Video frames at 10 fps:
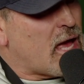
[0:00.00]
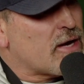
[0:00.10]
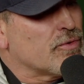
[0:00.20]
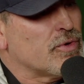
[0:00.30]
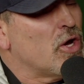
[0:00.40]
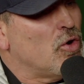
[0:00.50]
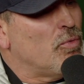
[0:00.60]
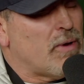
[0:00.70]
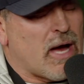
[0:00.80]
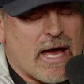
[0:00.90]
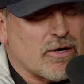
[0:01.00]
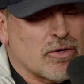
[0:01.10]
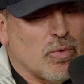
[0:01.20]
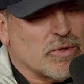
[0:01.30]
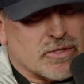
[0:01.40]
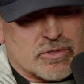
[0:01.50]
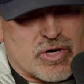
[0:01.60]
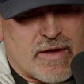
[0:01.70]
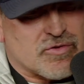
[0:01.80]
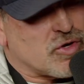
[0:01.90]
I don't know, but I don't know what their
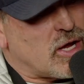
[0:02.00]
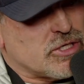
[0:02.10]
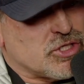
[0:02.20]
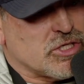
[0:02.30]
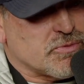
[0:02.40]
draft strategy is.